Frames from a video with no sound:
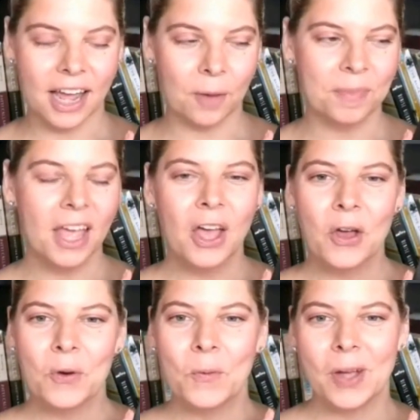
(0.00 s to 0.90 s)
Now,
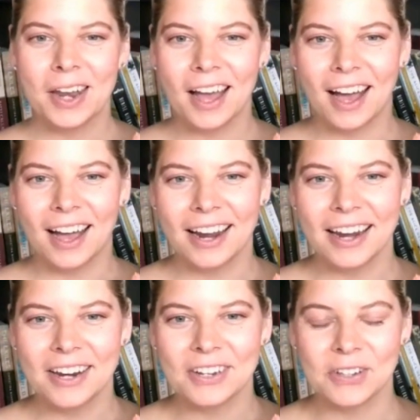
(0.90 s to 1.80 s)
when
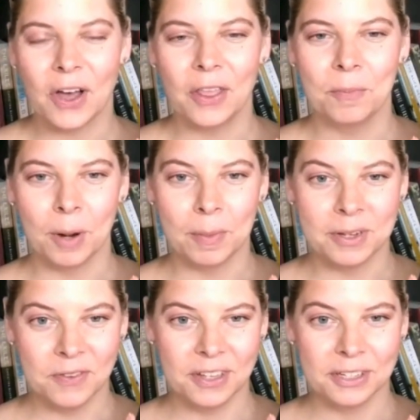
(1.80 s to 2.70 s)
I saw the
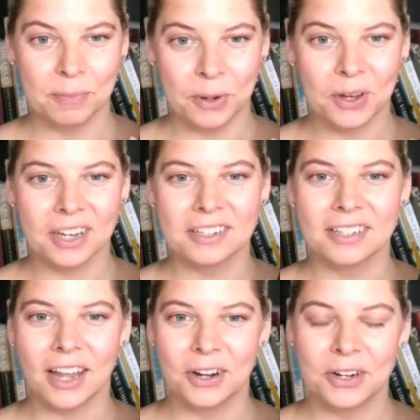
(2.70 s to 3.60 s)
premise for this book is
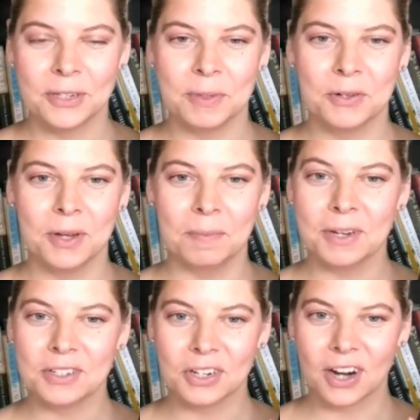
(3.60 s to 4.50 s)
letters between
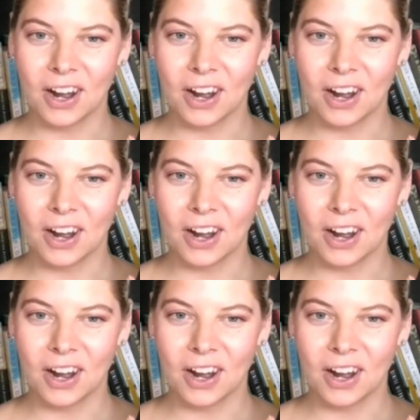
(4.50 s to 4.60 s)
Mr.